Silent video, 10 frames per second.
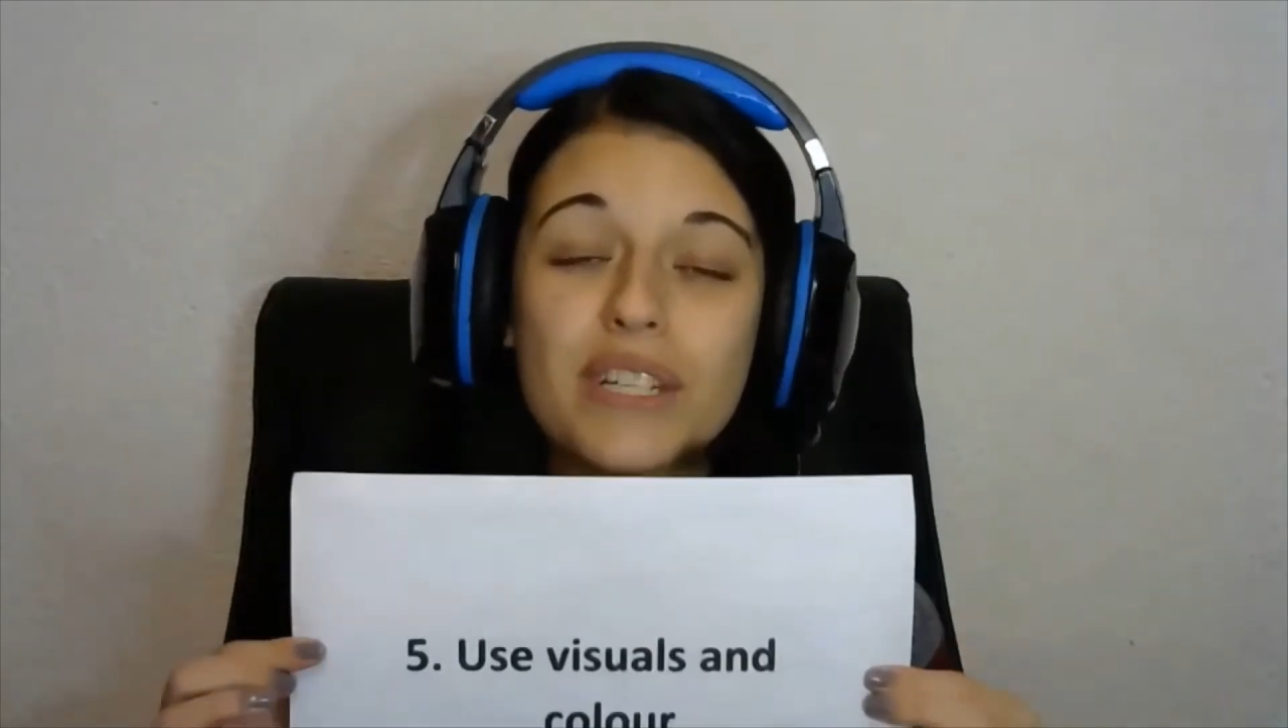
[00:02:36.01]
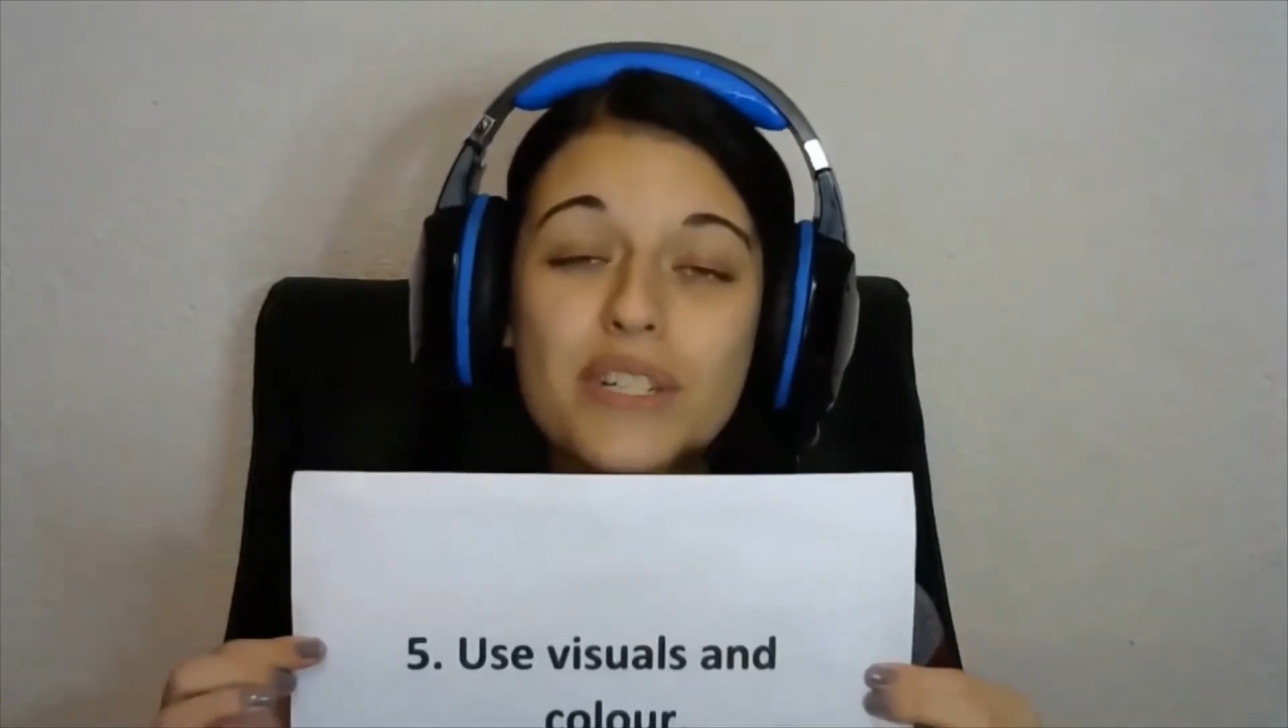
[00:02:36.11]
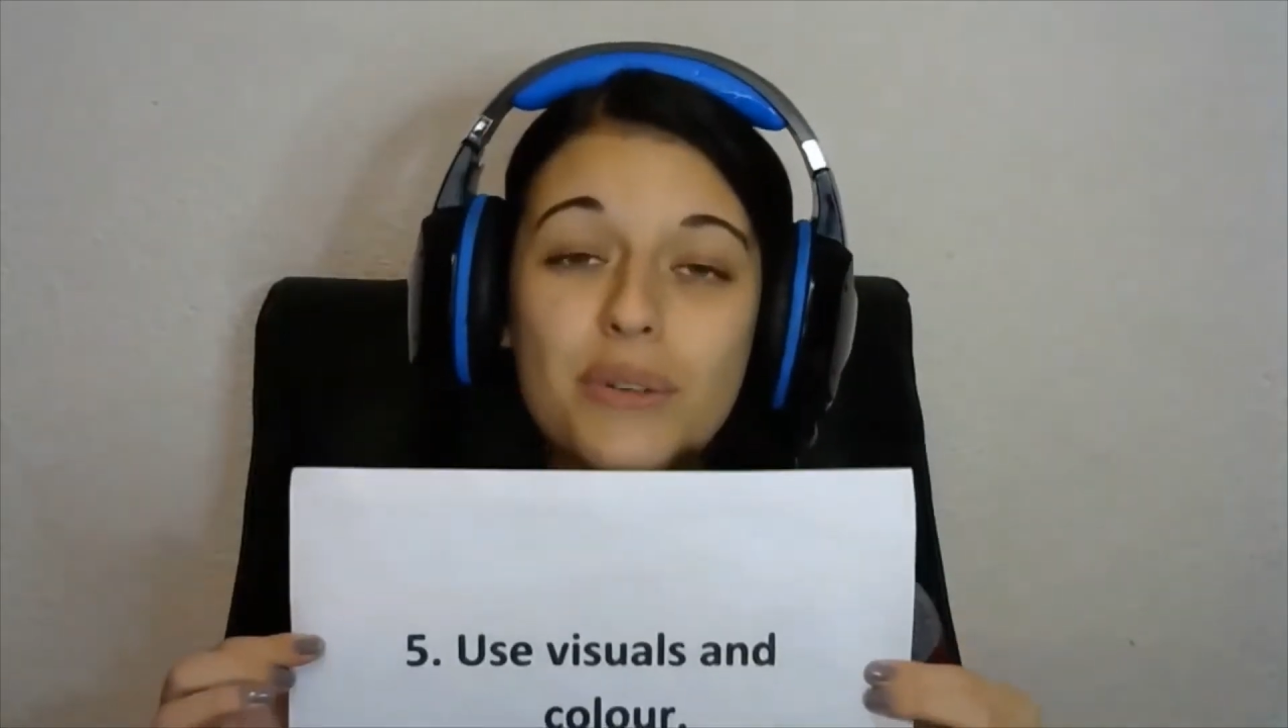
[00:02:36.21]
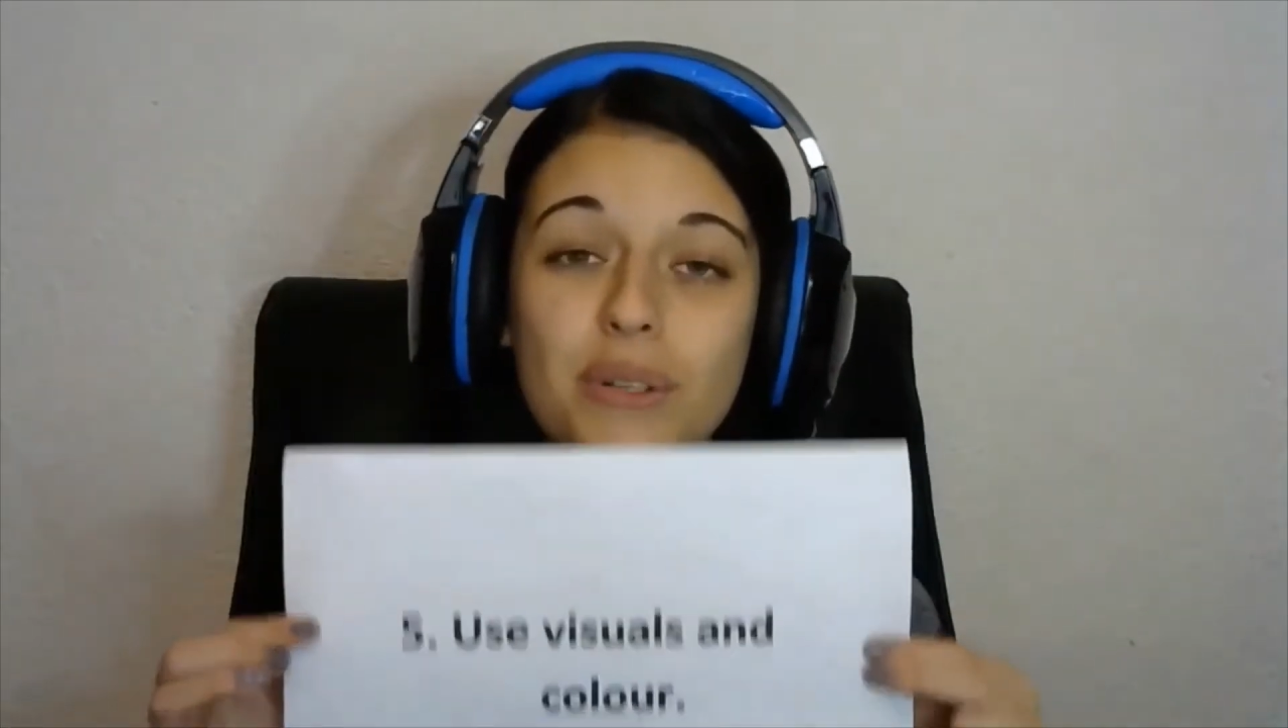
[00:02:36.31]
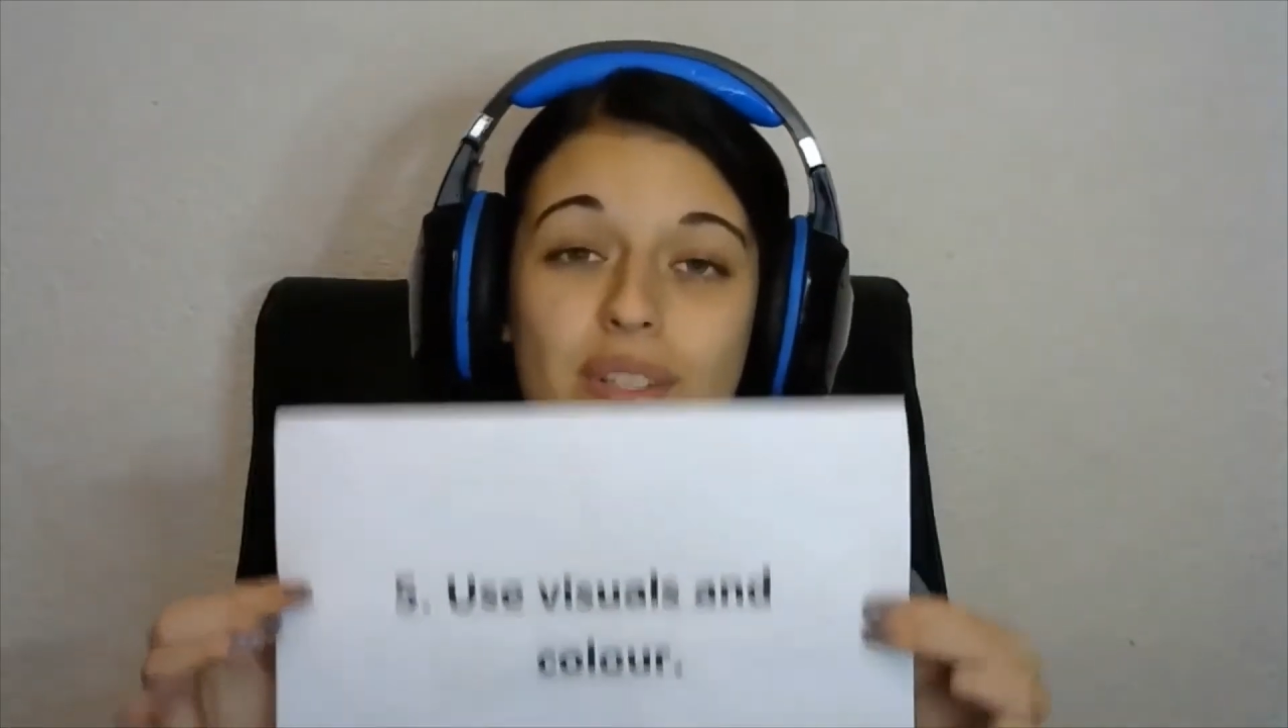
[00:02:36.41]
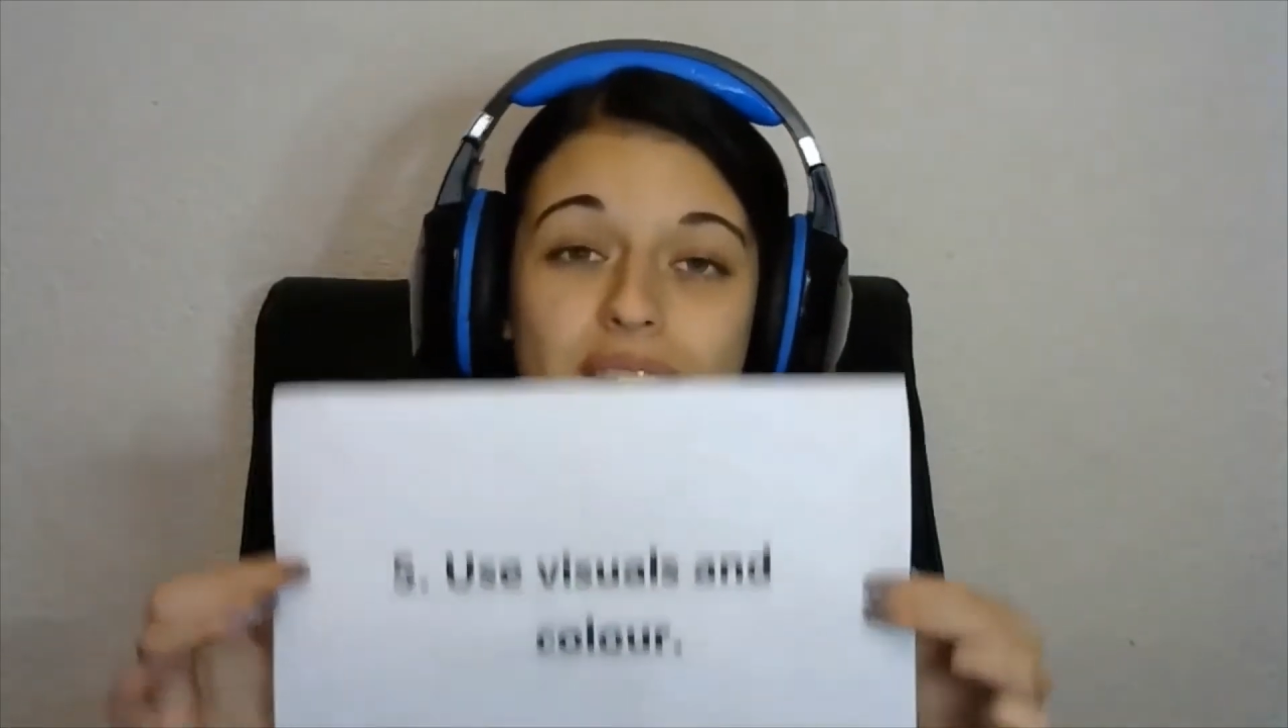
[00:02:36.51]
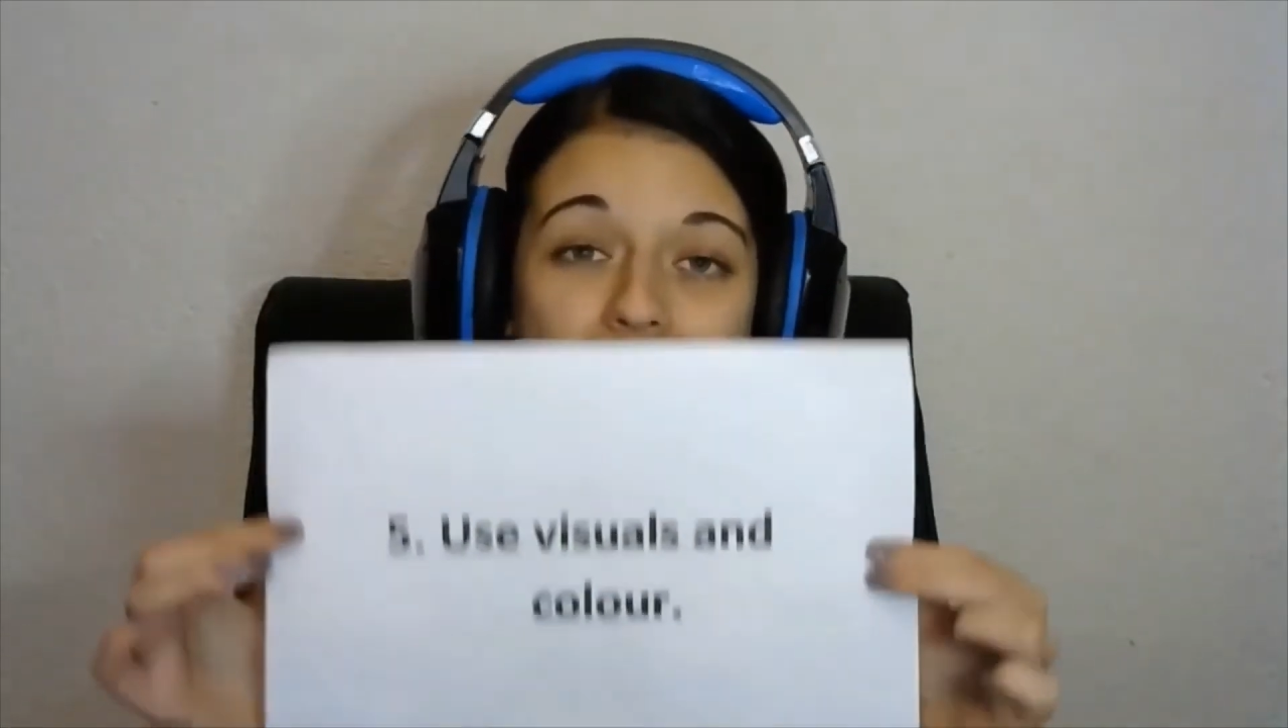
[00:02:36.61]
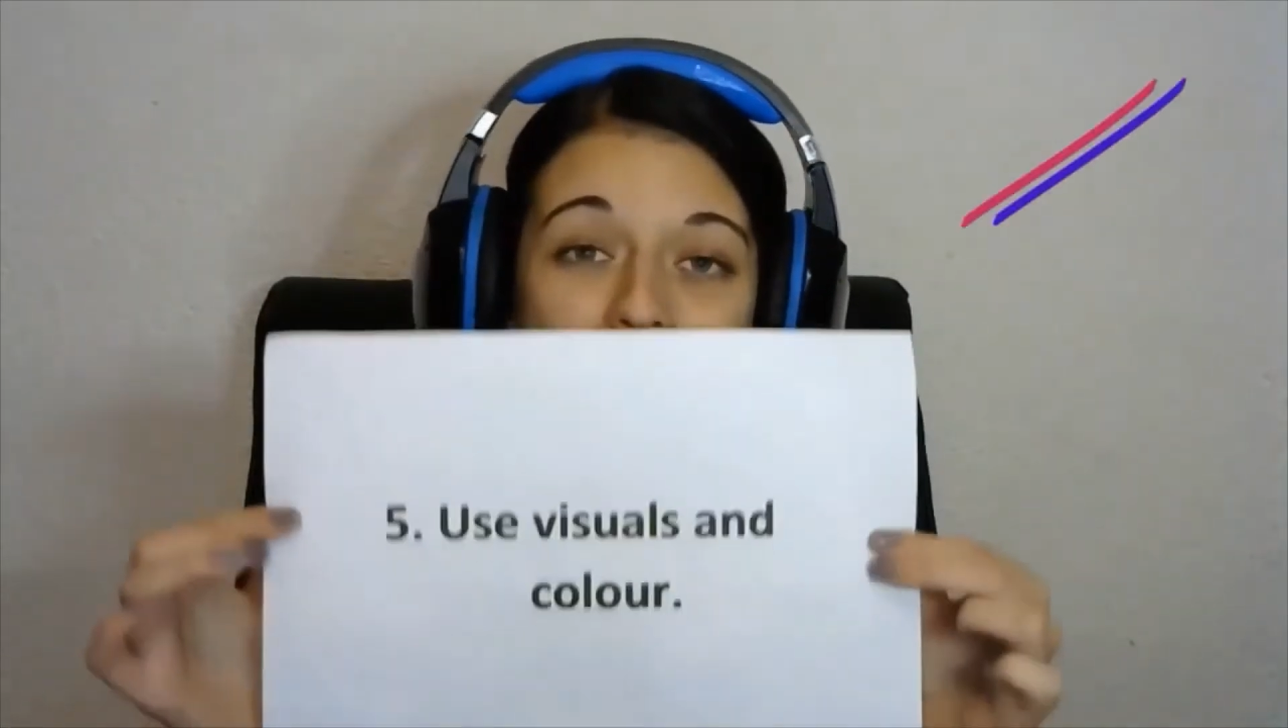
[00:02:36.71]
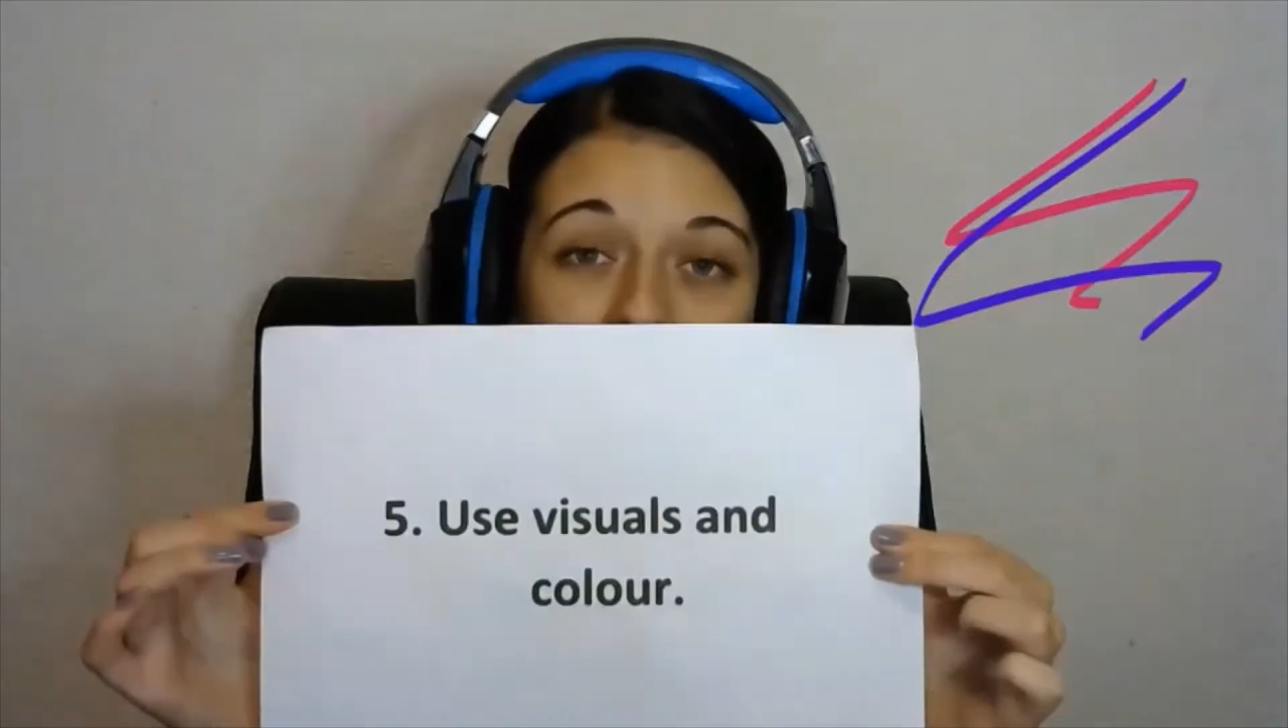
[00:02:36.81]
visuals